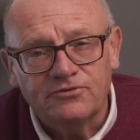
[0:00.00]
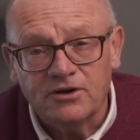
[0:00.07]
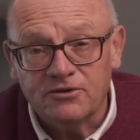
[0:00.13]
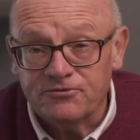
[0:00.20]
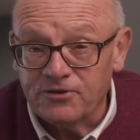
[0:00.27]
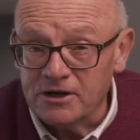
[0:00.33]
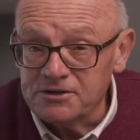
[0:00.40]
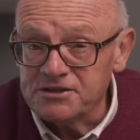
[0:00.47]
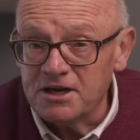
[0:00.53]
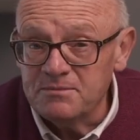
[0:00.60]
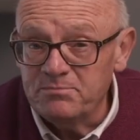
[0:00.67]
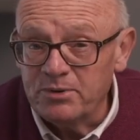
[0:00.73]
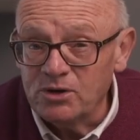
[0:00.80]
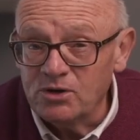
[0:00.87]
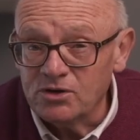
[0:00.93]
a photo
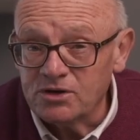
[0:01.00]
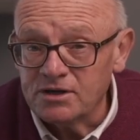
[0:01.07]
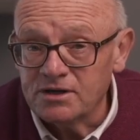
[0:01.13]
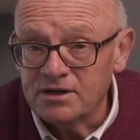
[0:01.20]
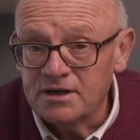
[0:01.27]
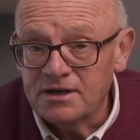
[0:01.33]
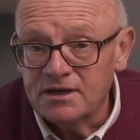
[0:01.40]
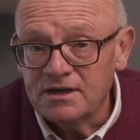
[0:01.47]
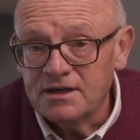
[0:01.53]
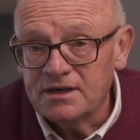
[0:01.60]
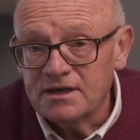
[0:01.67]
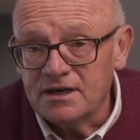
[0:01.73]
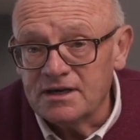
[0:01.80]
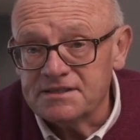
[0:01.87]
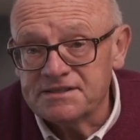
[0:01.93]
book,
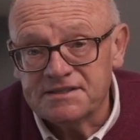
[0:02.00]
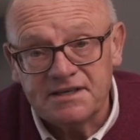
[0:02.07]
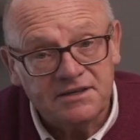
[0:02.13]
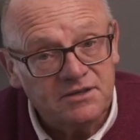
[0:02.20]
a set